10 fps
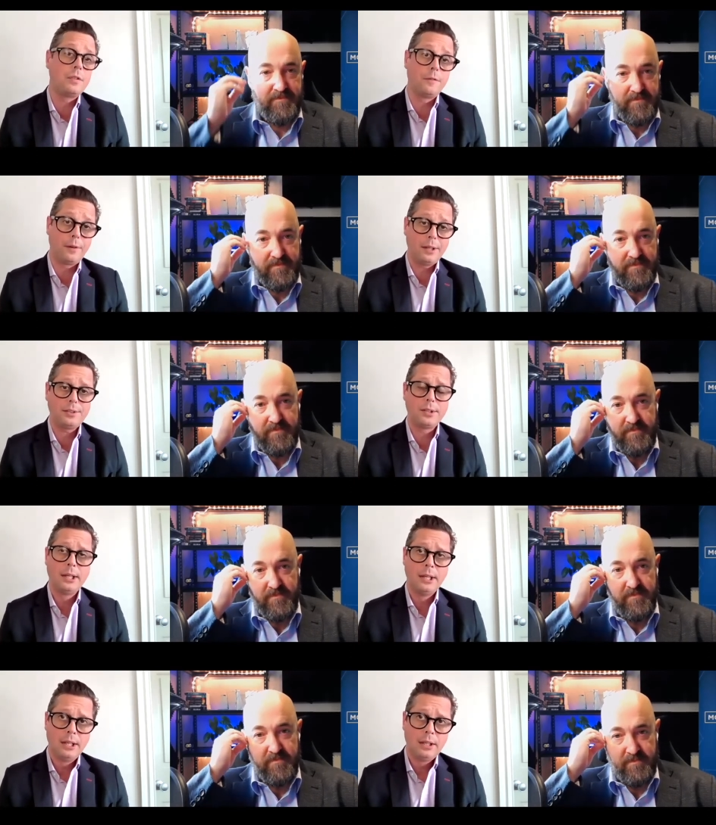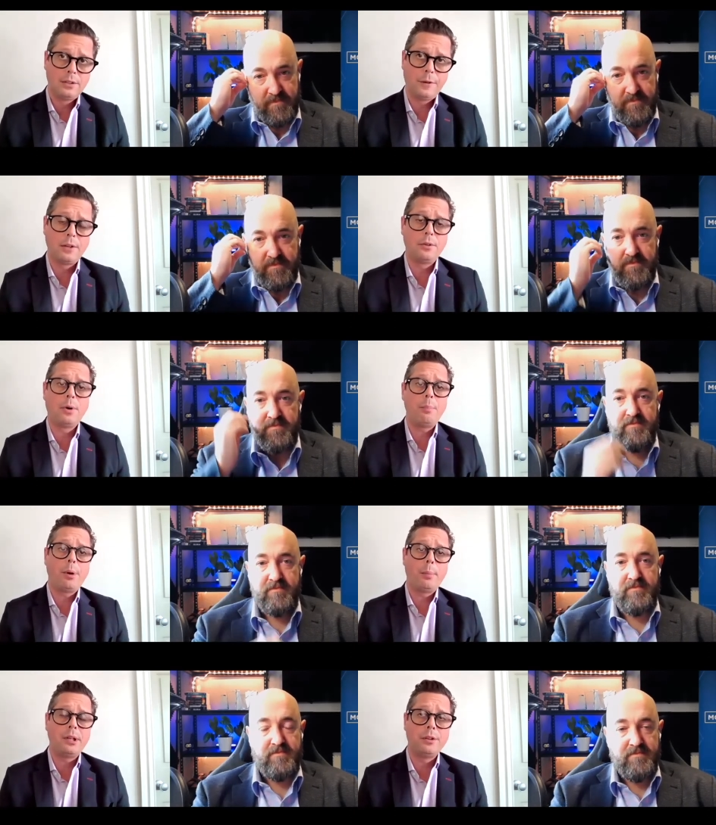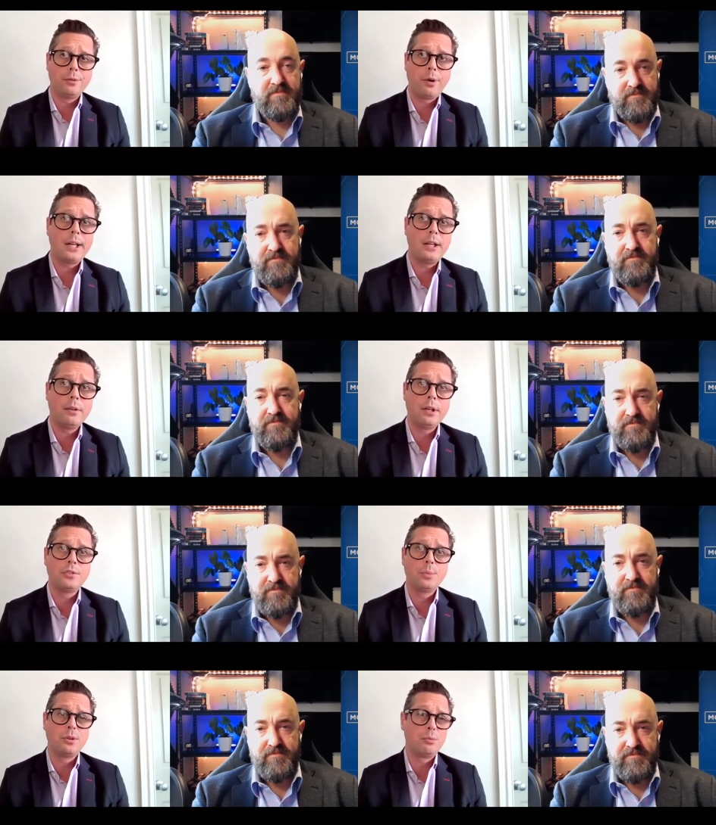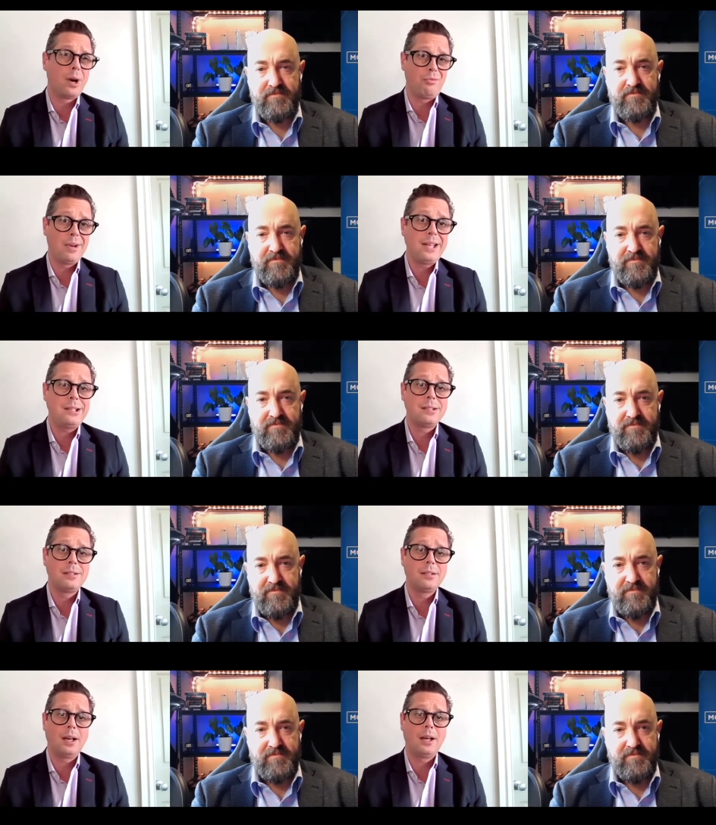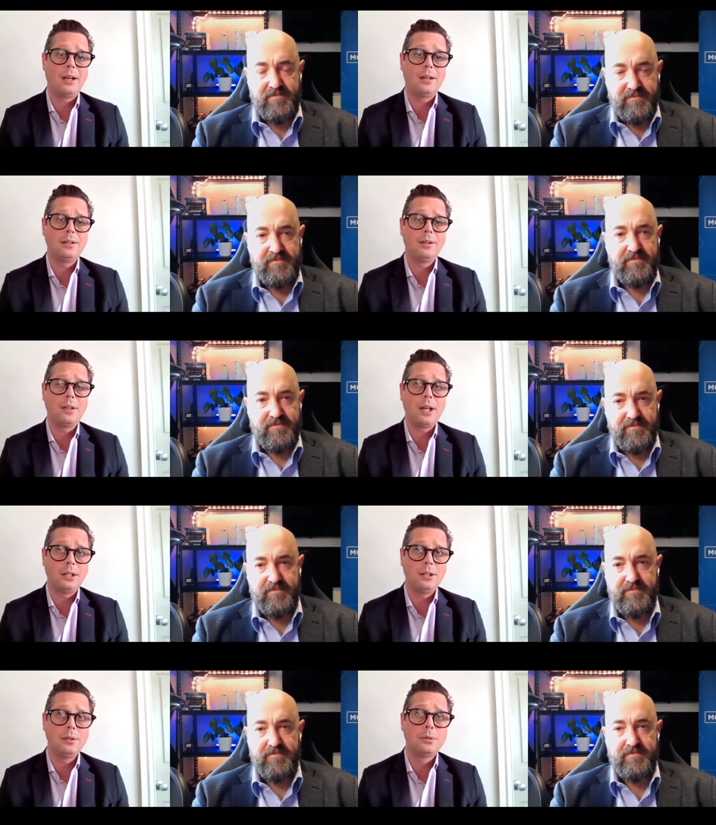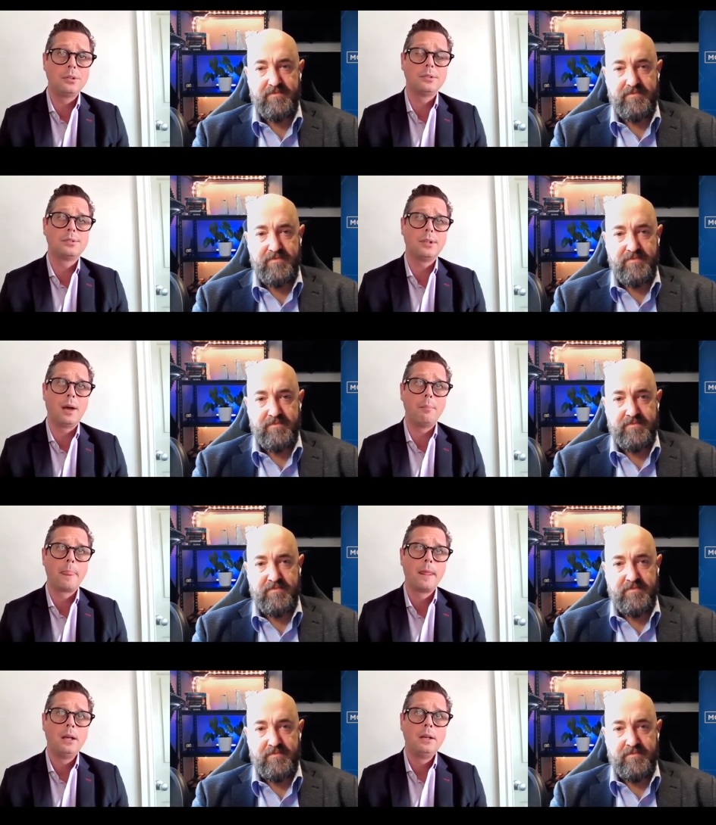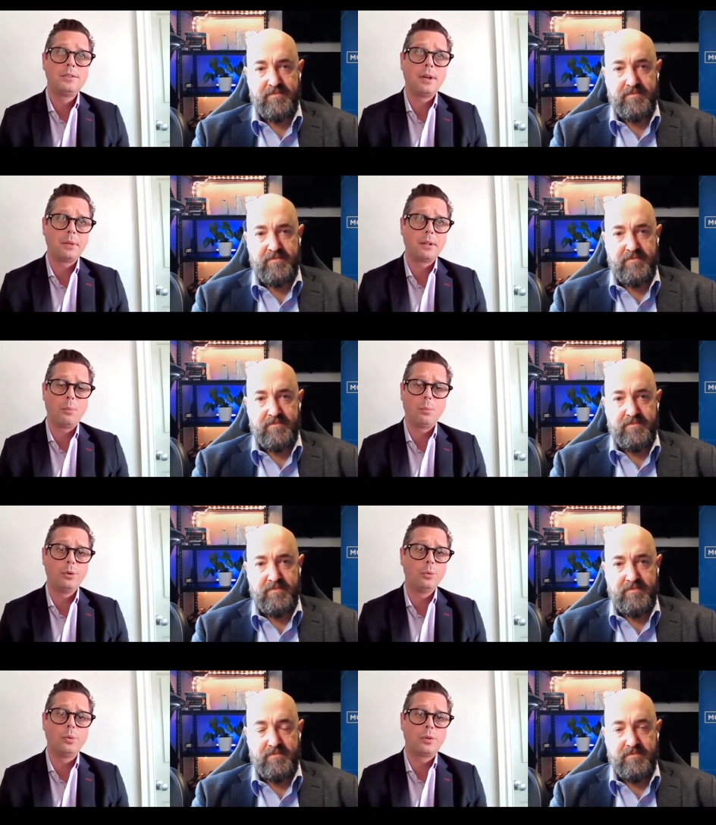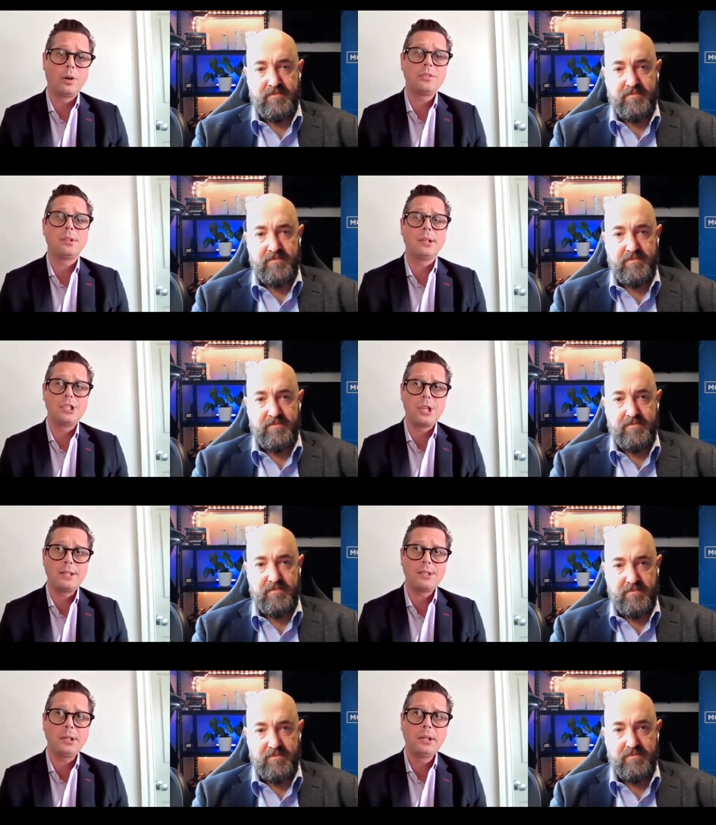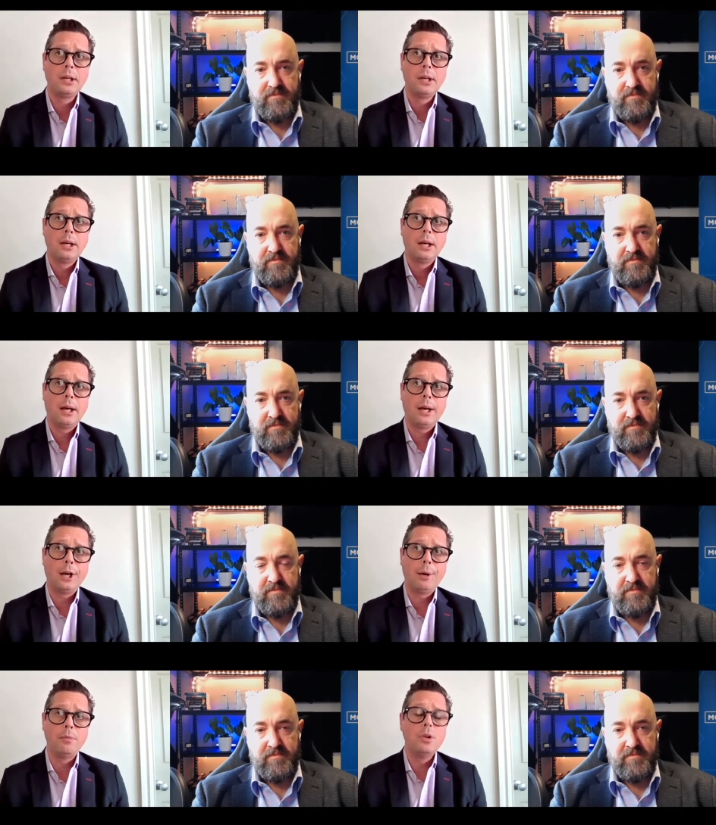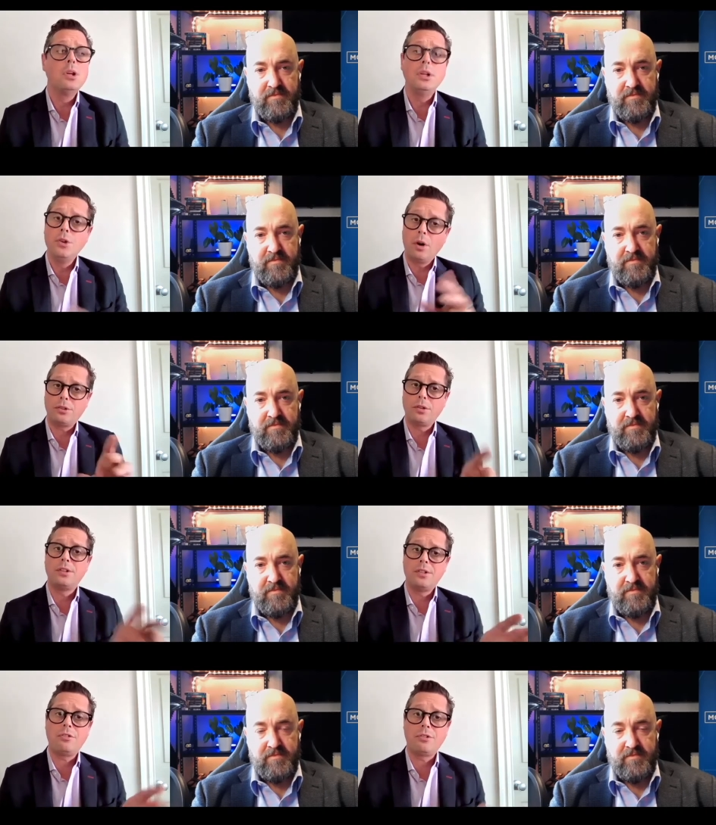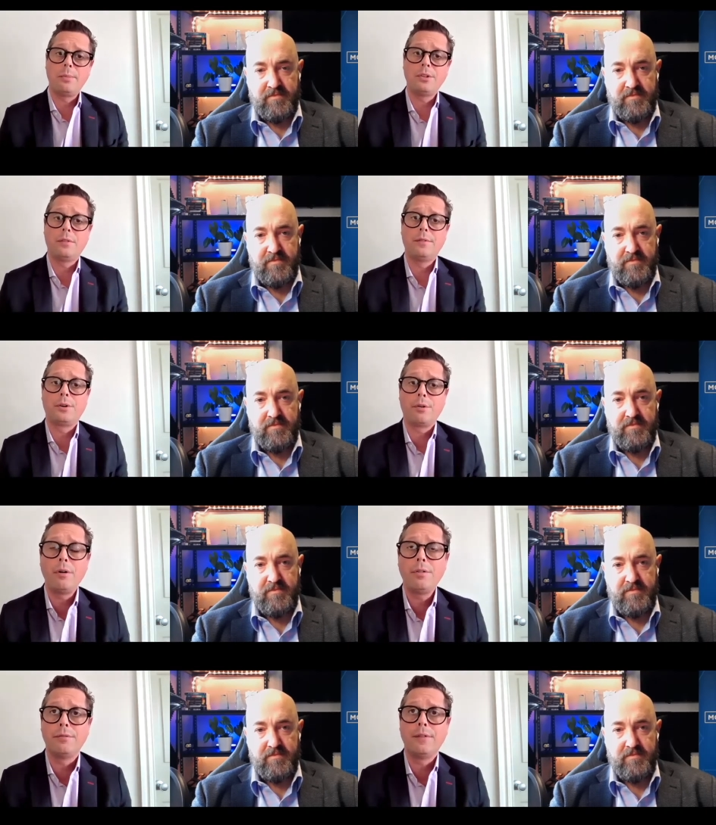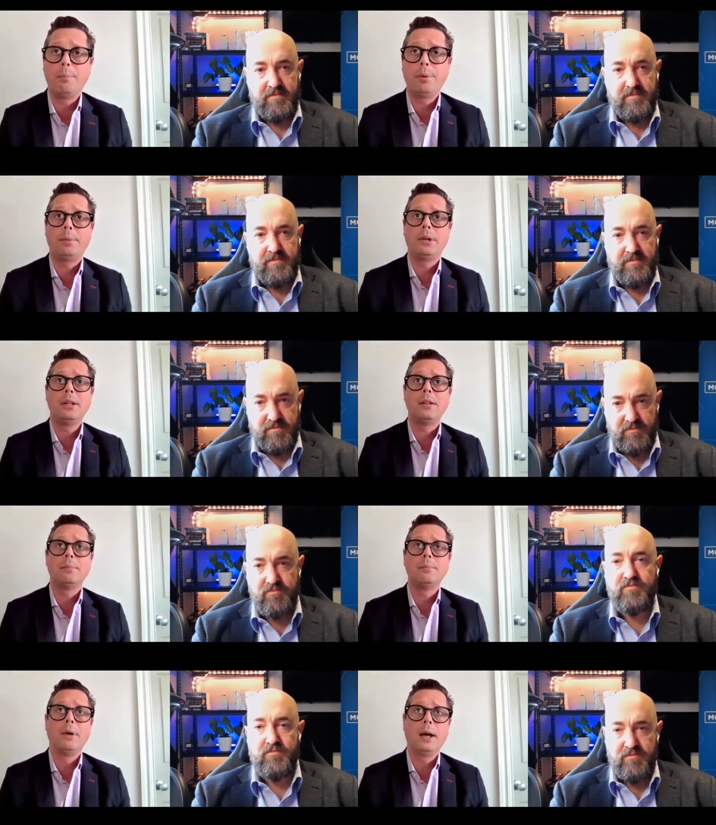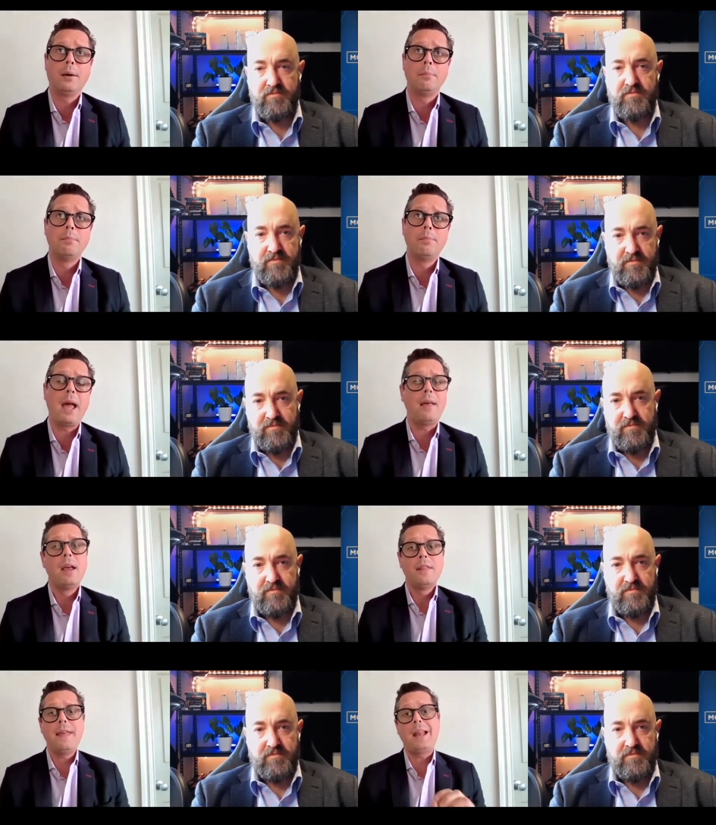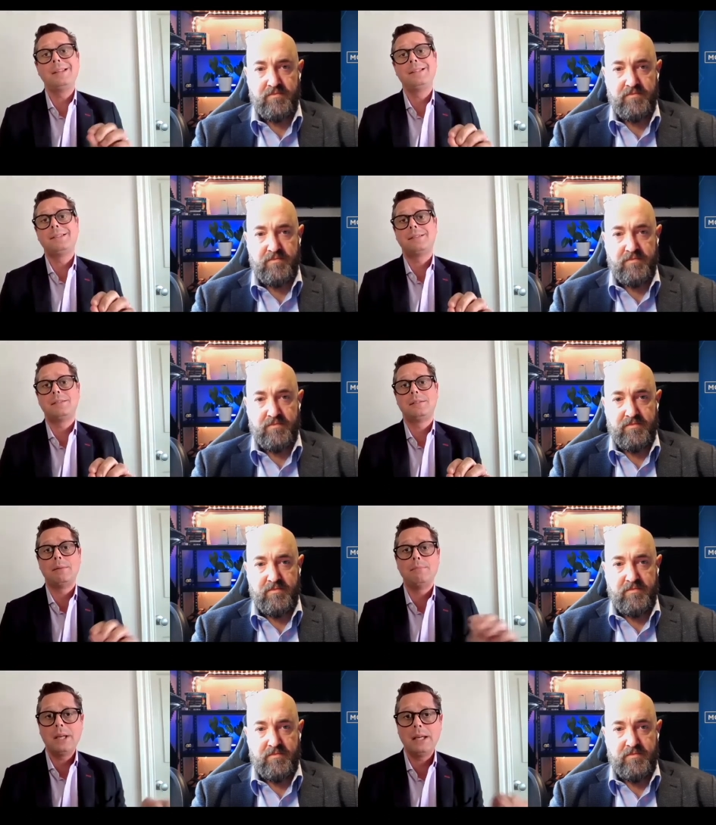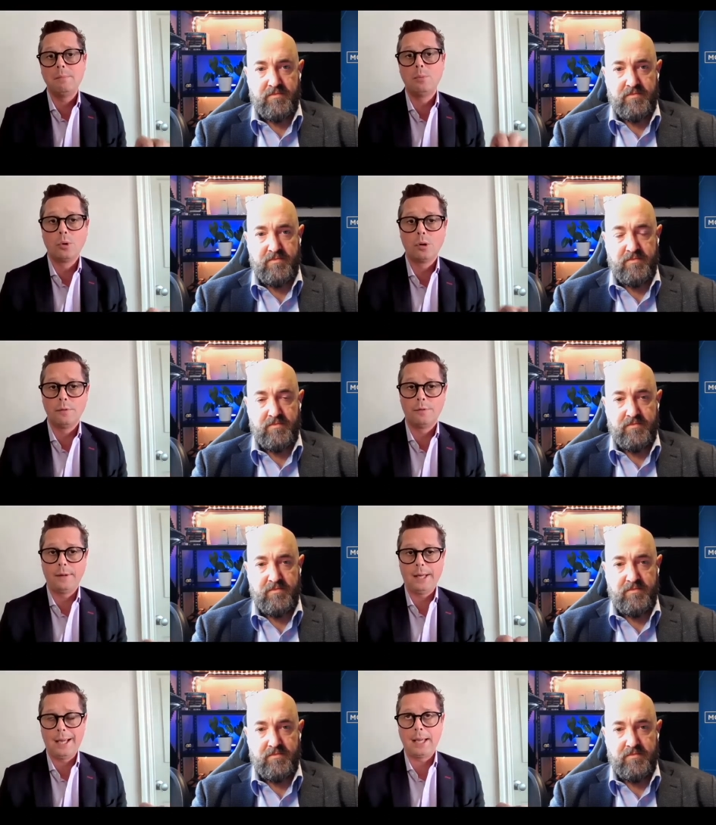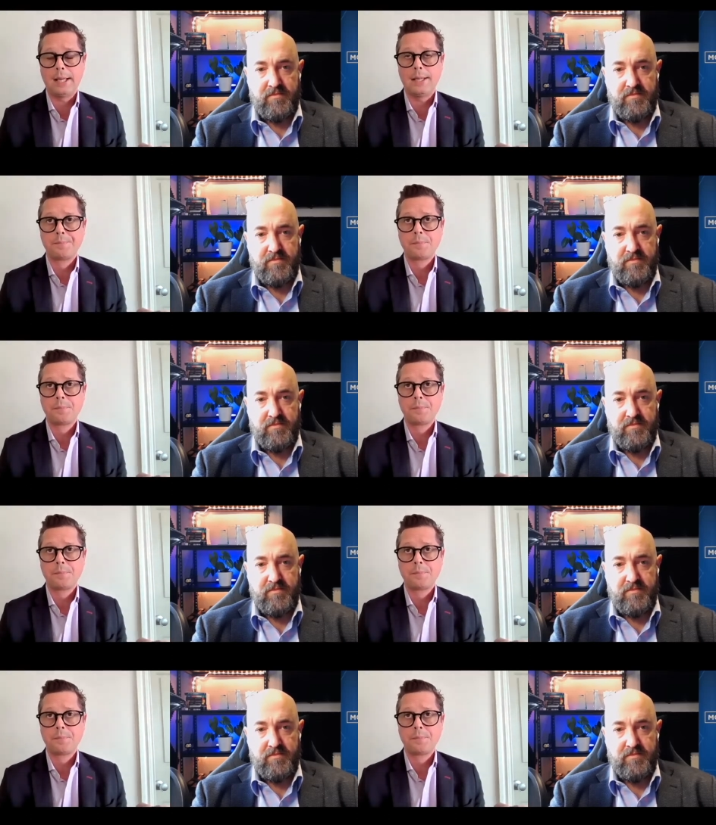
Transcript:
Speaker 1: for us to find the right property in the right areas with the right rent. Uh, you know, that yield is um, something that we're all constantly chasing, um, not to the detriment of the growth of that property either. Um, that that is to me more of a